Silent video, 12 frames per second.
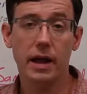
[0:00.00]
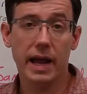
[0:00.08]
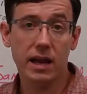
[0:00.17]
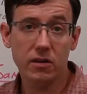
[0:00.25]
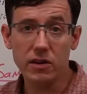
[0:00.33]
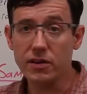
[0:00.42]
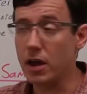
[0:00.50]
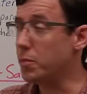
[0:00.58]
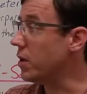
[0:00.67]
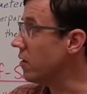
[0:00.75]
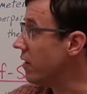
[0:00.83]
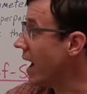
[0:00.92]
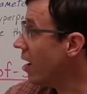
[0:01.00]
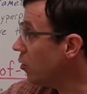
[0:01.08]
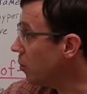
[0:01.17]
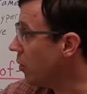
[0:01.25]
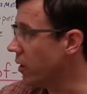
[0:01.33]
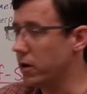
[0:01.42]
and the type of
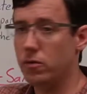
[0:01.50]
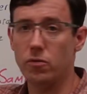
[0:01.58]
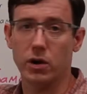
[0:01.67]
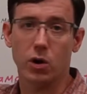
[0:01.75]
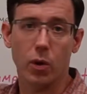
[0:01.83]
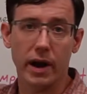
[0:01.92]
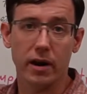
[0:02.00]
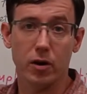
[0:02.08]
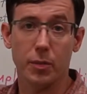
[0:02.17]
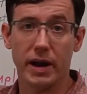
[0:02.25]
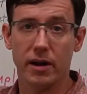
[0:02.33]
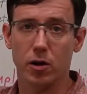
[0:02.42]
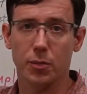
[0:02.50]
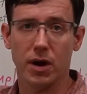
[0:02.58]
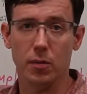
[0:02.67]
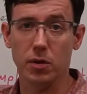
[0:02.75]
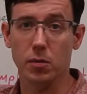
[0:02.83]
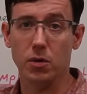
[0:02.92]
output required by our
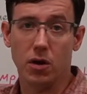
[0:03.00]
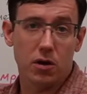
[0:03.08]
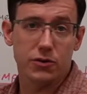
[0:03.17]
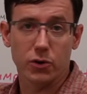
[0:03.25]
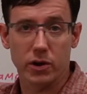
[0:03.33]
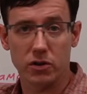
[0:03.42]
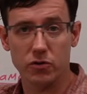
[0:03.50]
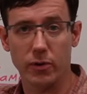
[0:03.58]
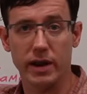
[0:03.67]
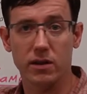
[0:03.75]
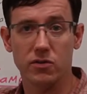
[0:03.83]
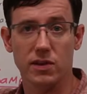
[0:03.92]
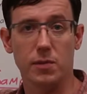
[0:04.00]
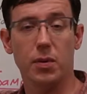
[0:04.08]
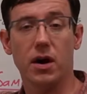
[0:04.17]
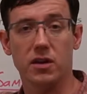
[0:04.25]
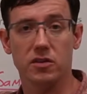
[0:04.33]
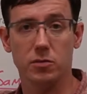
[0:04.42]
problem also constrains the
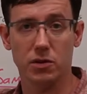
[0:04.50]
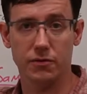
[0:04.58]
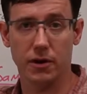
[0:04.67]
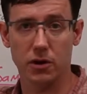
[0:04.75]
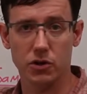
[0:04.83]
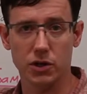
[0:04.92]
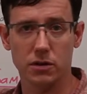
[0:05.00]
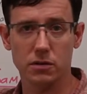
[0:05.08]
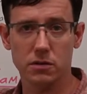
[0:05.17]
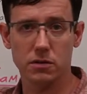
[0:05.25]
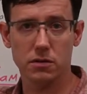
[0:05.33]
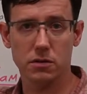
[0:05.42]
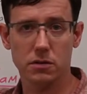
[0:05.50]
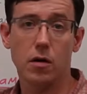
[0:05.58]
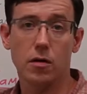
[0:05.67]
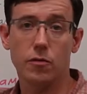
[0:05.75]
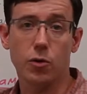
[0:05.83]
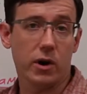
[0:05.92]
possible functions,
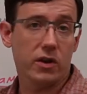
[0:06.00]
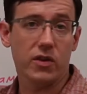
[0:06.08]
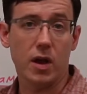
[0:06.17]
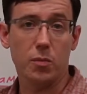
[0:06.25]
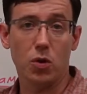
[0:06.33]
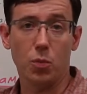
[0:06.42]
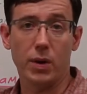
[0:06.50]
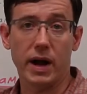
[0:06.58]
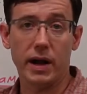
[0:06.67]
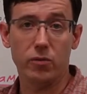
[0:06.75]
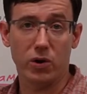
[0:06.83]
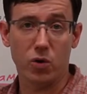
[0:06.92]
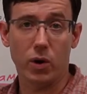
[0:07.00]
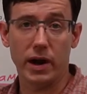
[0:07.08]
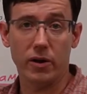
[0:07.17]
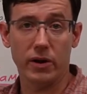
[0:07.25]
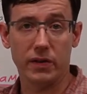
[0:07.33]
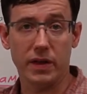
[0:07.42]
for example by
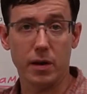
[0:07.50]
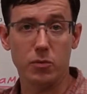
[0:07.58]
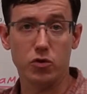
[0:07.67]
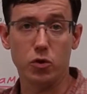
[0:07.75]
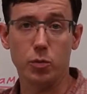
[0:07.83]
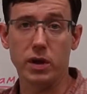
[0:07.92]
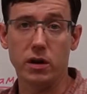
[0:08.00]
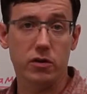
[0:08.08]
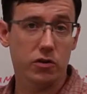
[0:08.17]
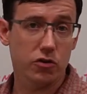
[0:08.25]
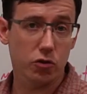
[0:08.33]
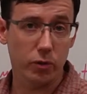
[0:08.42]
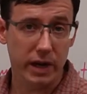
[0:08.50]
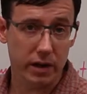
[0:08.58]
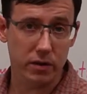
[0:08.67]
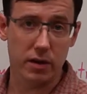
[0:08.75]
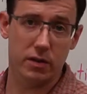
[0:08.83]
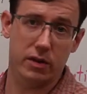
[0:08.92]
requiring them to be
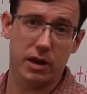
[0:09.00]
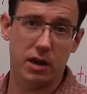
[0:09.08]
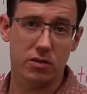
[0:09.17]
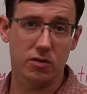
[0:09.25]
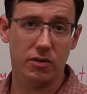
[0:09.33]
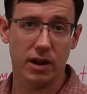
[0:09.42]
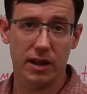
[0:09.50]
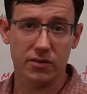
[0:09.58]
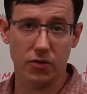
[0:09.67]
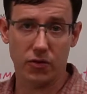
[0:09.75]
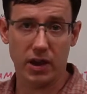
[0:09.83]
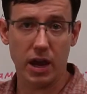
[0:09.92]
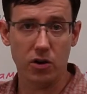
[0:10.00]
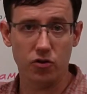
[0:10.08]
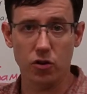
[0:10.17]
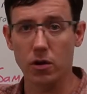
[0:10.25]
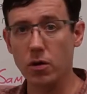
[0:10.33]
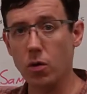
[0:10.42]
discrete in the case of
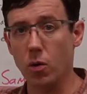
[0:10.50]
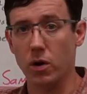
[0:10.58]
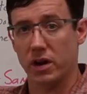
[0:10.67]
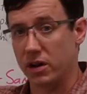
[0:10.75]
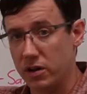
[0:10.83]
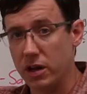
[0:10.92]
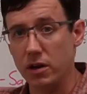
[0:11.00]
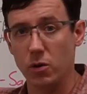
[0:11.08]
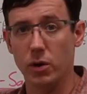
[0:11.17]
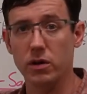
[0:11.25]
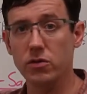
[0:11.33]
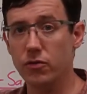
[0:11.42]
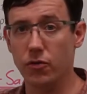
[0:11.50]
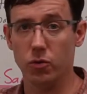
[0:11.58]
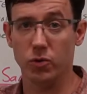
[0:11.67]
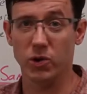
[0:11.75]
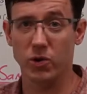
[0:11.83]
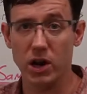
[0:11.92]
classification or continuous for
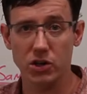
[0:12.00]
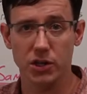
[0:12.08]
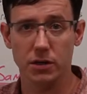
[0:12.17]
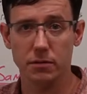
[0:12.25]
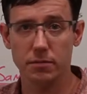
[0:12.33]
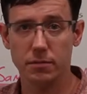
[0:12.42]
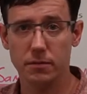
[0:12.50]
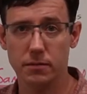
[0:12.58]
regression.